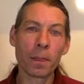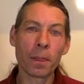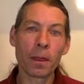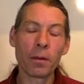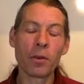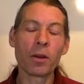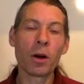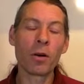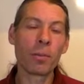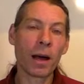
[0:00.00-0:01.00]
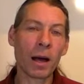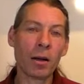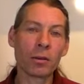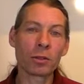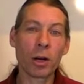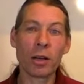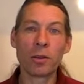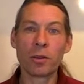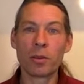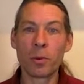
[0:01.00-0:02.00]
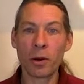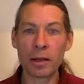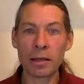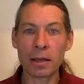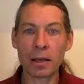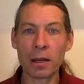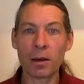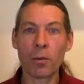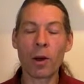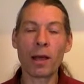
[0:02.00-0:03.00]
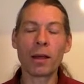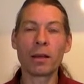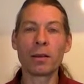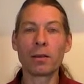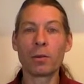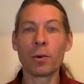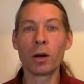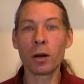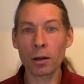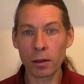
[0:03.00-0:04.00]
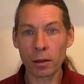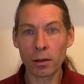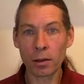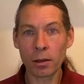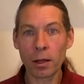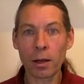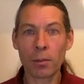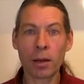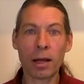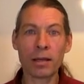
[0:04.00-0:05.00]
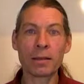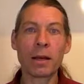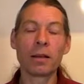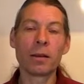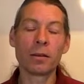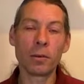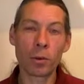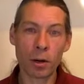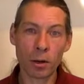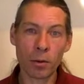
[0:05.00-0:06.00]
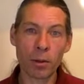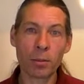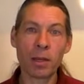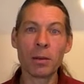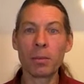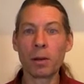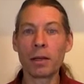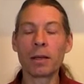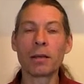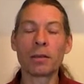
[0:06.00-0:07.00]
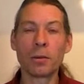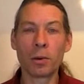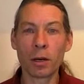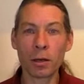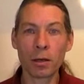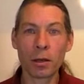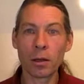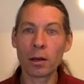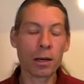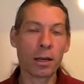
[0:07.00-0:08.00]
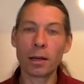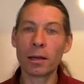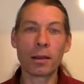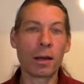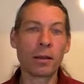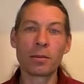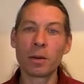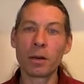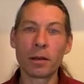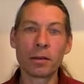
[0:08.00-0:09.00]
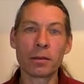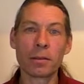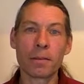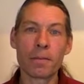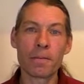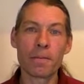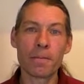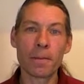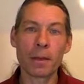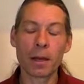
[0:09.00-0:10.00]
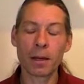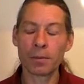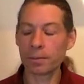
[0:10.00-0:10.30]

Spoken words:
If you go about trying to experience it in a way that doesn't work, in a place that doesn't work, with the people it doesn't work, you're not going to get that experience. Okay?